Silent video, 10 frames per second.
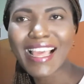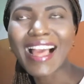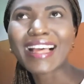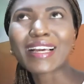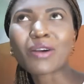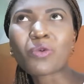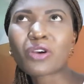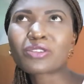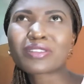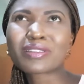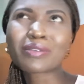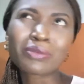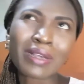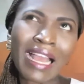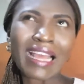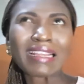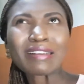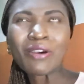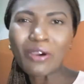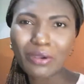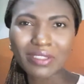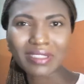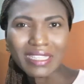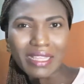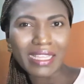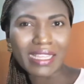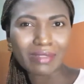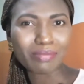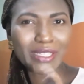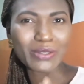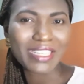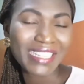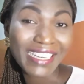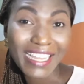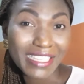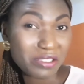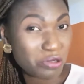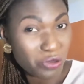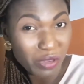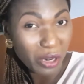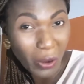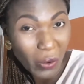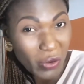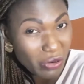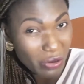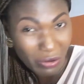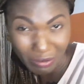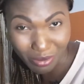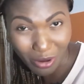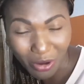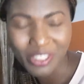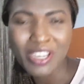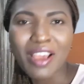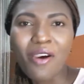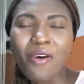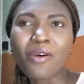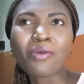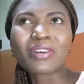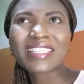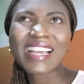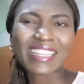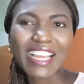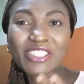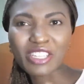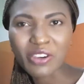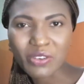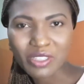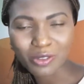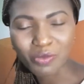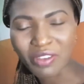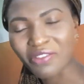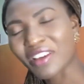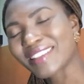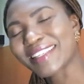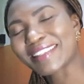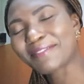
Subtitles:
What can cause a Bartholin gland to be clogged or blocked, or what can actually cause it to be infected?